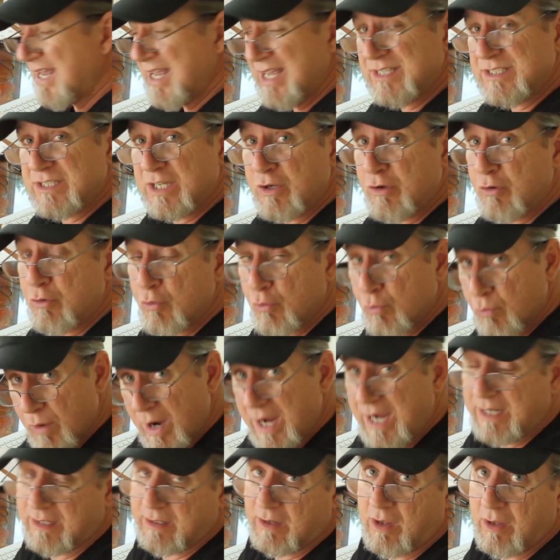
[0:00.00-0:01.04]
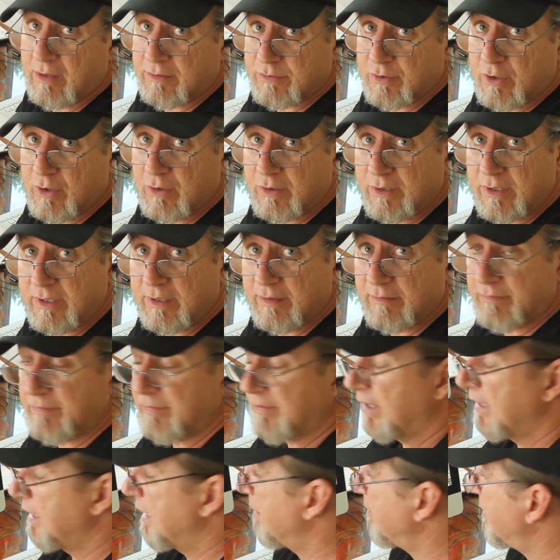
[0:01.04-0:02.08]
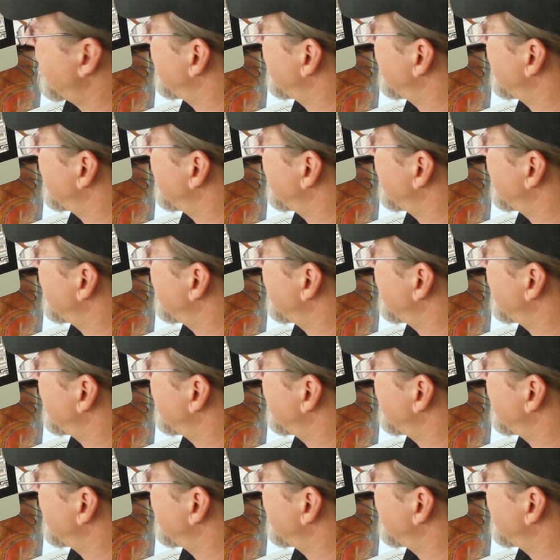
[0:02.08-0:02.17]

is a great alternative, and I'm